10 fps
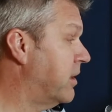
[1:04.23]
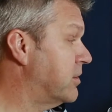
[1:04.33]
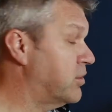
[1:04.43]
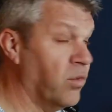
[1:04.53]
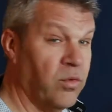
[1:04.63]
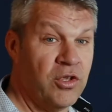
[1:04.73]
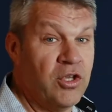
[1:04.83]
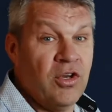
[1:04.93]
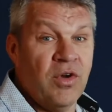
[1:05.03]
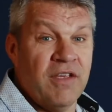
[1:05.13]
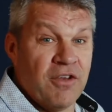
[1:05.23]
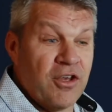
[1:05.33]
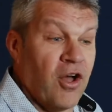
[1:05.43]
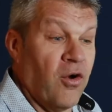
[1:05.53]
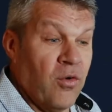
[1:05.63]
So you don't
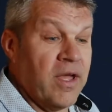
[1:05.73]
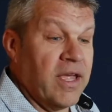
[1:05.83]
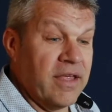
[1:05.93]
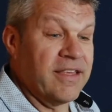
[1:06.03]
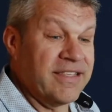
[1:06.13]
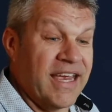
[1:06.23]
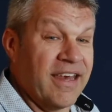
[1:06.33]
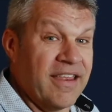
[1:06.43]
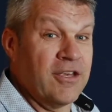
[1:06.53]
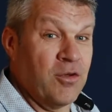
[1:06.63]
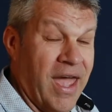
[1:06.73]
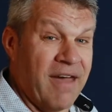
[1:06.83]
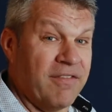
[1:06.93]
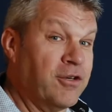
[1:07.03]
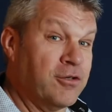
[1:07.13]
even know the data that you
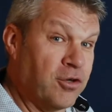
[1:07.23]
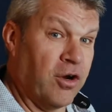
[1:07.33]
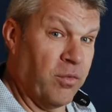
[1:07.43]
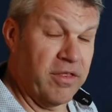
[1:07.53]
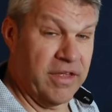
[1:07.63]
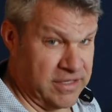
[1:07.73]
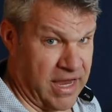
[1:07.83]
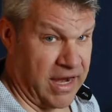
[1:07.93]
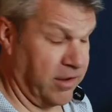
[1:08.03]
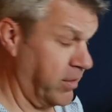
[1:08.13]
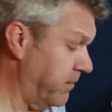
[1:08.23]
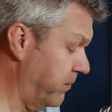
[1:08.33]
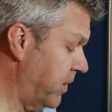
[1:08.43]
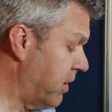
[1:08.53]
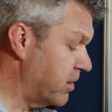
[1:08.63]
have that you start with is accurate.
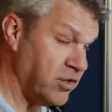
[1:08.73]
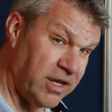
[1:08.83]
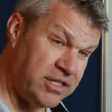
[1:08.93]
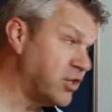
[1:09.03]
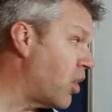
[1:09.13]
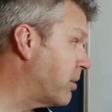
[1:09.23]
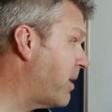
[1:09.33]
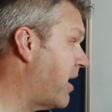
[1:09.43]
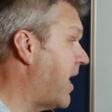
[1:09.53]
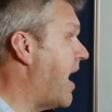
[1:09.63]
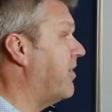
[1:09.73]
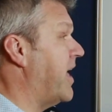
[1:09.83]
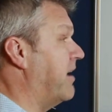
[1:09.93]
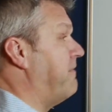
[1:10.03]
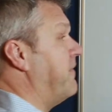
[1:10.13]
So let's talk about how
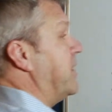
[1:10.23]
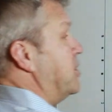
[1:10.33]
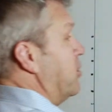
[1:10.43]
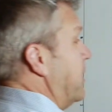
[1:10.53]
that affects your